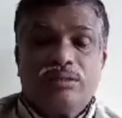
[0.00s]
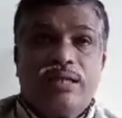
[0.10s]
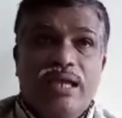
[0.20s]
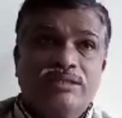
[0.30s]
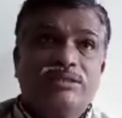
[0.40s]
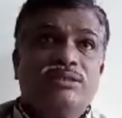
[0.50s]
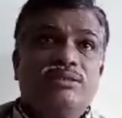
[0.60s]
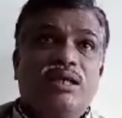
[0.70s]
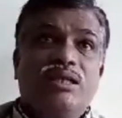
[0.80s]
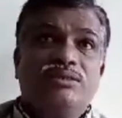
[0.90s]
hence
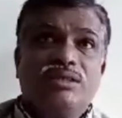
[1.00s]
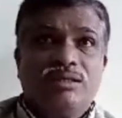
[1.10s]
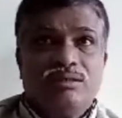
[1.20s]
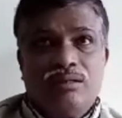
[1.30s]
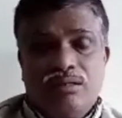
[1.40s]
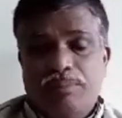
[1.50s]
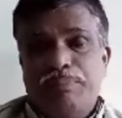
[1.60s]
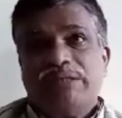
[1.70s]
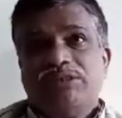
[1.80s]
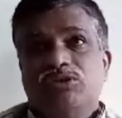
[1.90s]
there is a
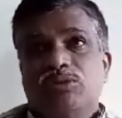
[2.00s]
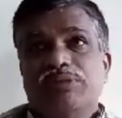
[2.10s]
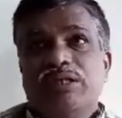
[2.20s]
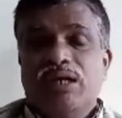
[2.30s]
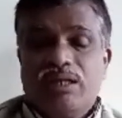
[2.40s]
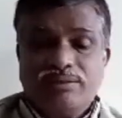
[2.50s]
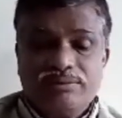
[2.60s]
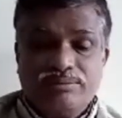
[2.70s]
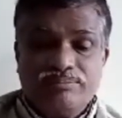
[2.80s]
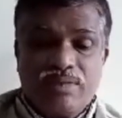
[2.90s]
passage of the current.
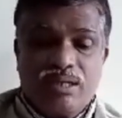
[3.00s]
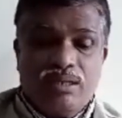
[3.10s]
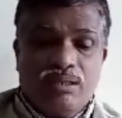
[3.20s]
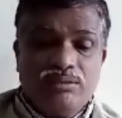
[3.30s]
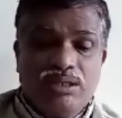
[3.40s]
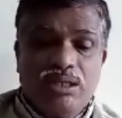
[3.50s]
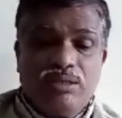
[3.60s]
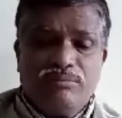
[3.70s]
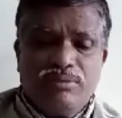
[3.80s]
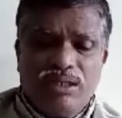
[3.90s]

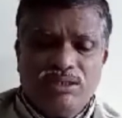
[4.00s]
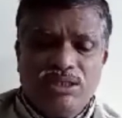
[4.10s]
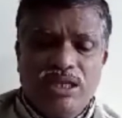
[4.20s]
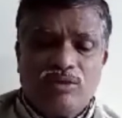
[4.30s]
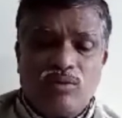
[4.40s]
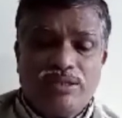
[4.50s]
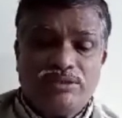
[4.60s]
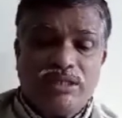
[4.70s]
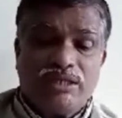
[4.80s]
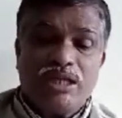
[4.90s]
The various electrolytes
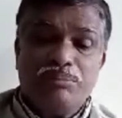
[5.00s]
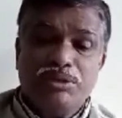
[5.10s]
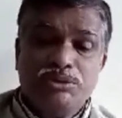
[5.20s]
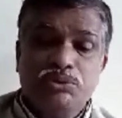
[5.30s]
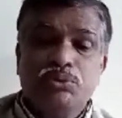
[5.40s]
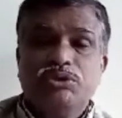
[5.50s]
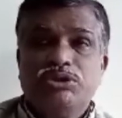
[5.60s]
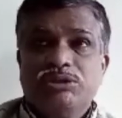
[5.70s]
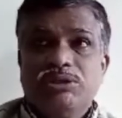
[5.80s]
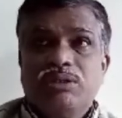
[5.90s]
that can be used
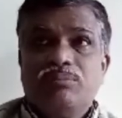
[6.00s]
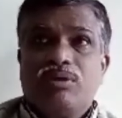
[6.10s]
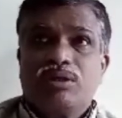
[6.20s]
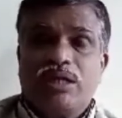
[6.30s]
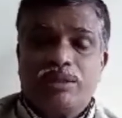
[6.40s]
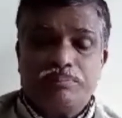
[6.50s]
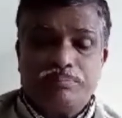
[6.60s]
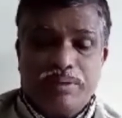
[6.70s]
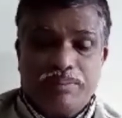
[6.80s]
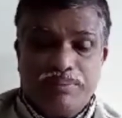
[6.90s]
for that
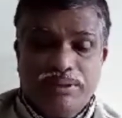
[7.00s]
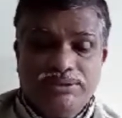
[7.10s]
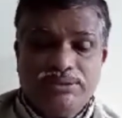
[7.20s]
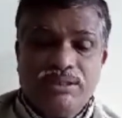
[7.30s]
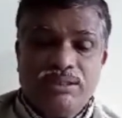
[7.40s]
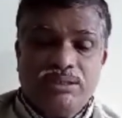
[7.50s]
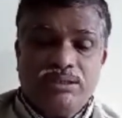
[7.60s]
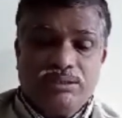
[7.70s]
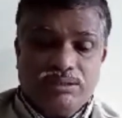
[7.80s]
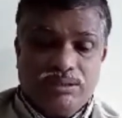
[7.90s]
purpose,
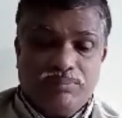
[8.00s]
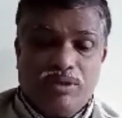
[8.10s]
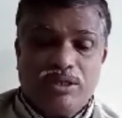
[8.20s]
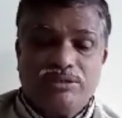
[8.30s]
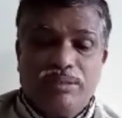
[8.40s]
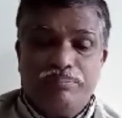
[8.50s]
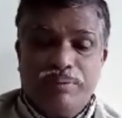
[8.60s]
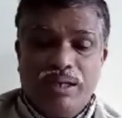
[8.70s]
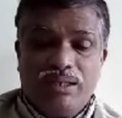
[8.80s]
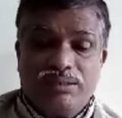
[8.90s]
for
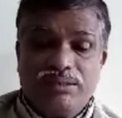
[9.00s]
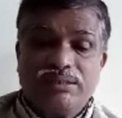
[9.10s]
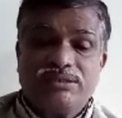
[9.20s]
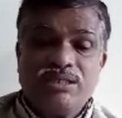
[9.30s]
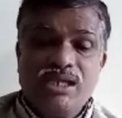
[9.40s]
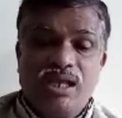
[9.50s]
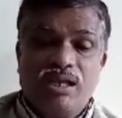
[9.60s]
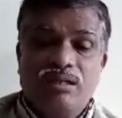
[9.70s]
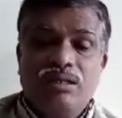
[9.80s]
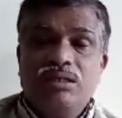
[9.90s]
example,
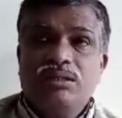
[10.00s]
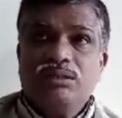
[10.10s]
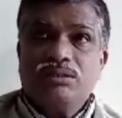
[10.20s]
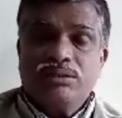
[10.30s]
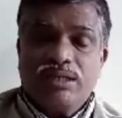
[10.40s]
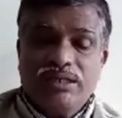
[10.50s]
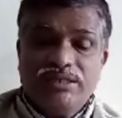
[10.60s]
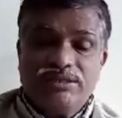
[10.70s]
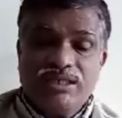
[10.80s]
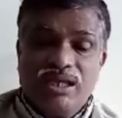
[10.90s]
HCl,
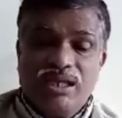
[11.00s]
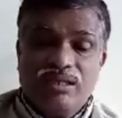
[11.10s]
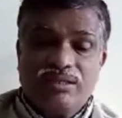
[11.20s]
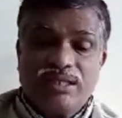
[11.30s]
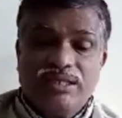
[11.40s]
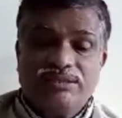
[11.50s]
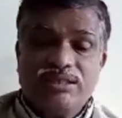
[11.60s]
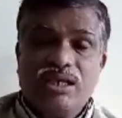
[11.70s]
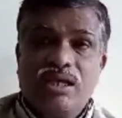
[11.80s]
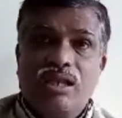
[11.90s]
NaCl,
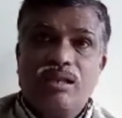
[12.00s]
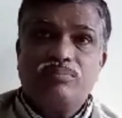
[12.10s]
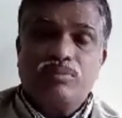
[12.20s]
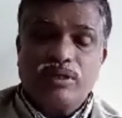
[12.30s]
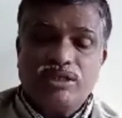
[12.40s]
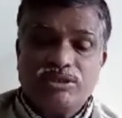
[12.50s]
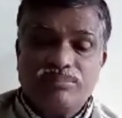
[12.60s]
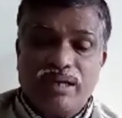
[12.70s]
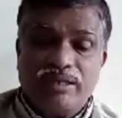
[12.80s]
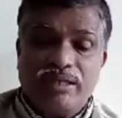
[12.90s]
KCl, potassium
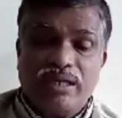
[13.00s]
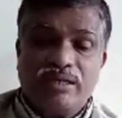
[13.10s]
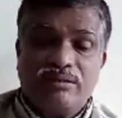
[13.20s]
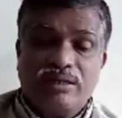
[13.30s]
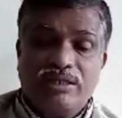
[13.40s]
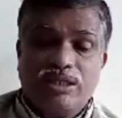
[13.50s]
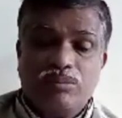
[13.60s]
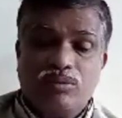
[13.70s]
nitrate, lithium